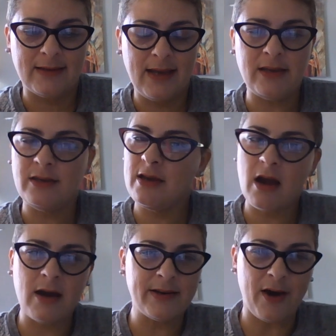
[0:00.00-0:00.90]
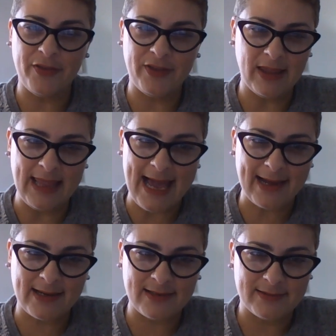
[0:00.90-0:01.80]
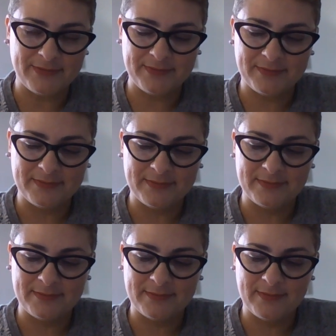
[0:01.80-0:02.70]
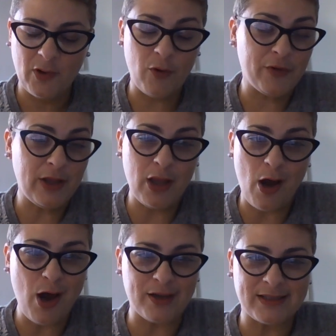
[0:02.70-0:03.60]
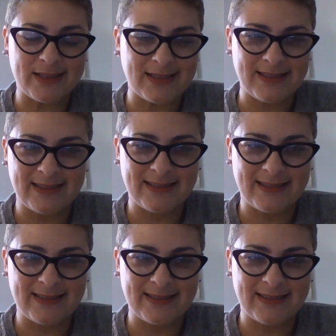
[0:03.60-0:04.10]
and not on the lack or the loss.